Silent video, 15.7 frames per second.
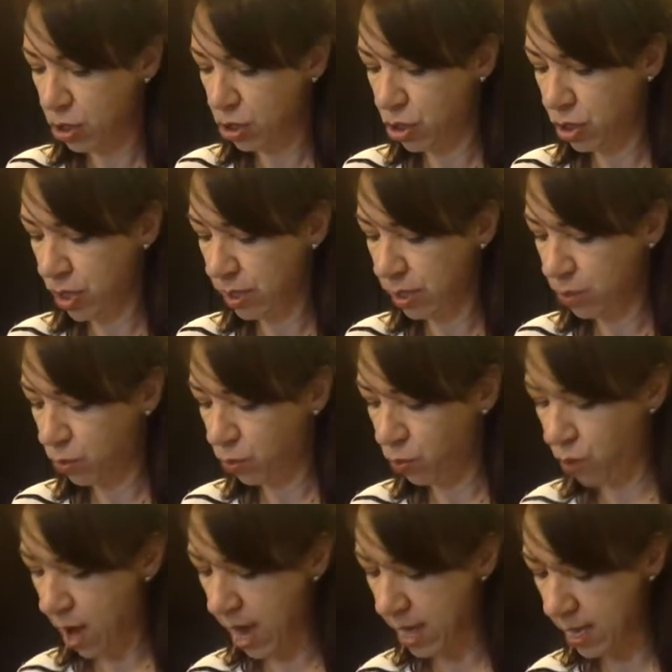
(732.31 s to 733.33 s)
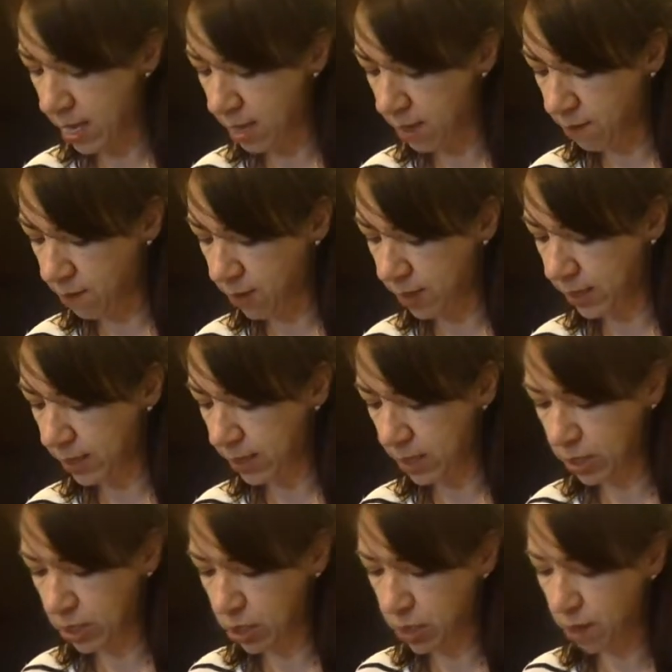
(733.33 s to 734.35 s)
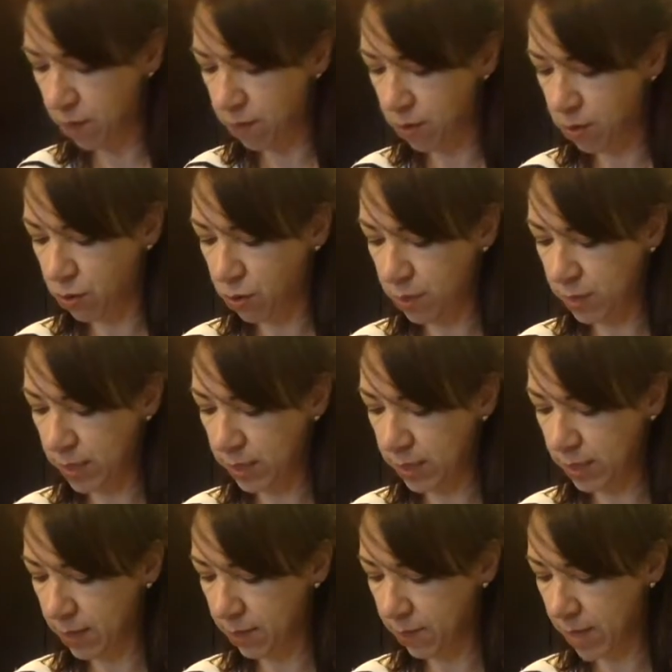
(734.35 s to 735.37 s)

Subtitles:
just right in the very center of the hummus.